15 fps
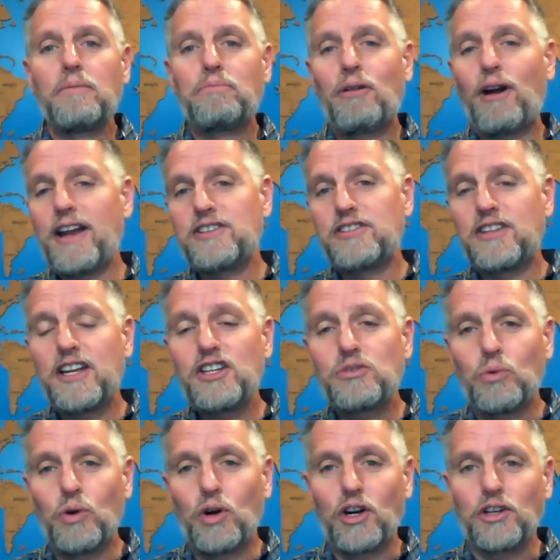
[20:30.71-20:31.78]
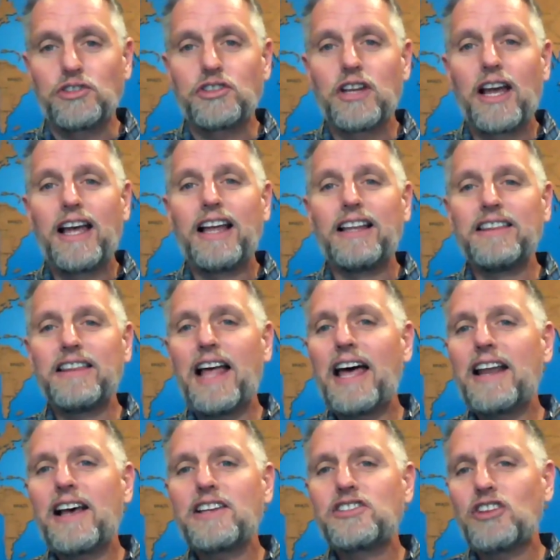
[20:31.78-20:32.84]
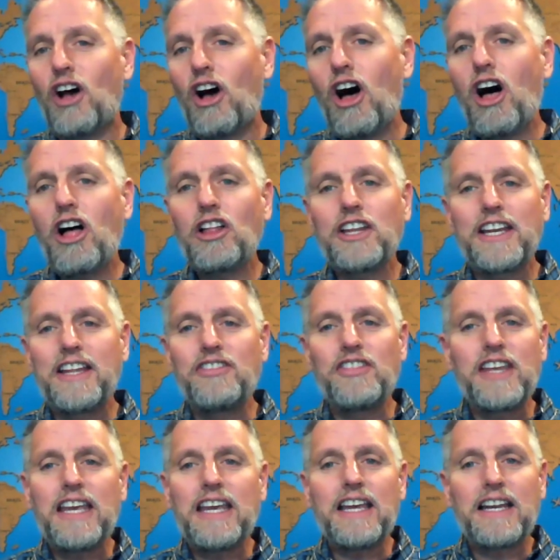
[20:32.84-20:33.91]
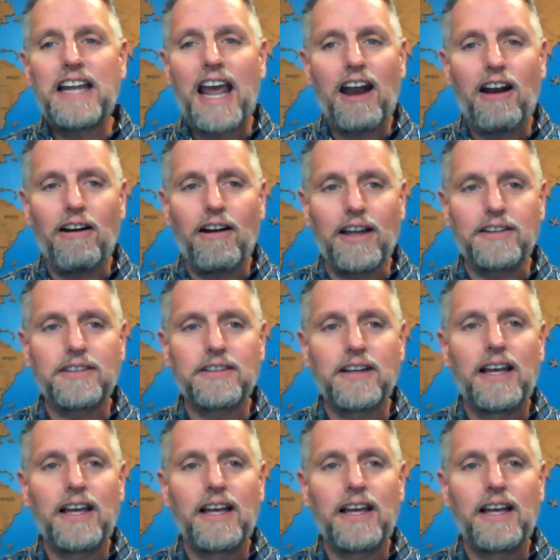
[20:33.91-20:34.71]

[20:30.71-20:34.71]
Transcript: praise these words Let us all in thee inherit.